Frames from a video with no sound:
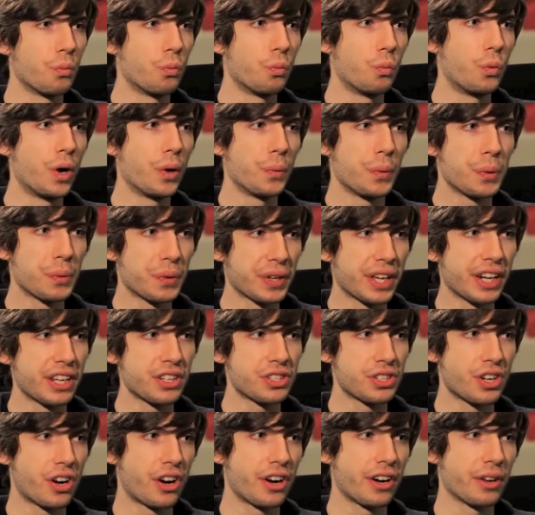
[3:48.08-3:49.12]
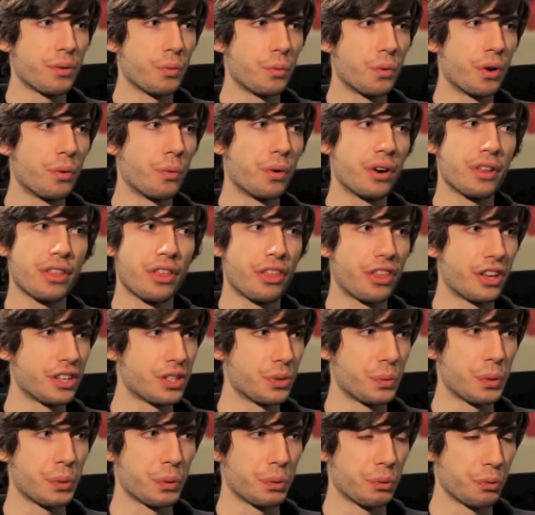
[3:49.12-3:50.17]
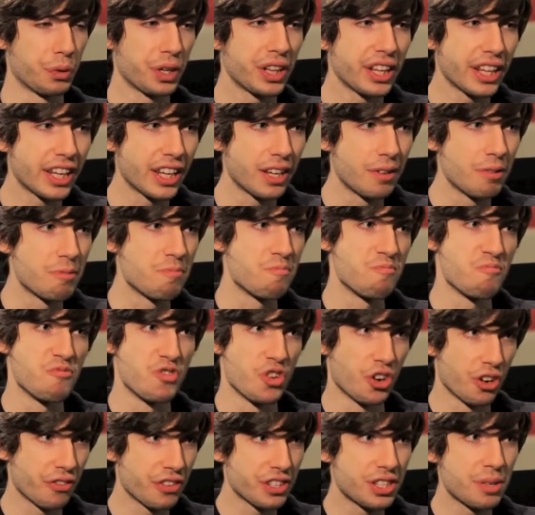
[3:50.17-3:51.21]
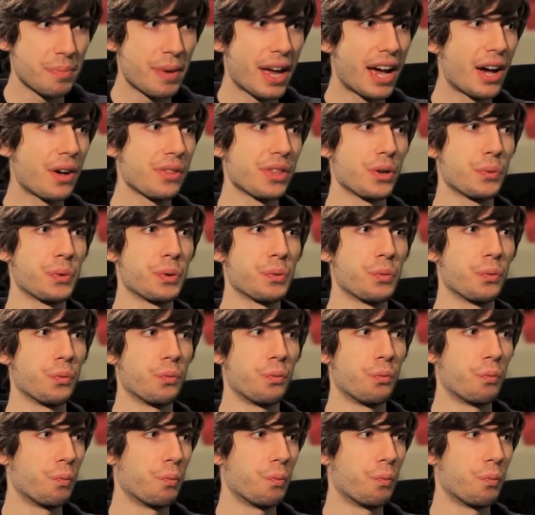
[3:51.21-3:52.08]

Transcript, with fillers: when we were getting started, one of the things that we were really nervous about that we you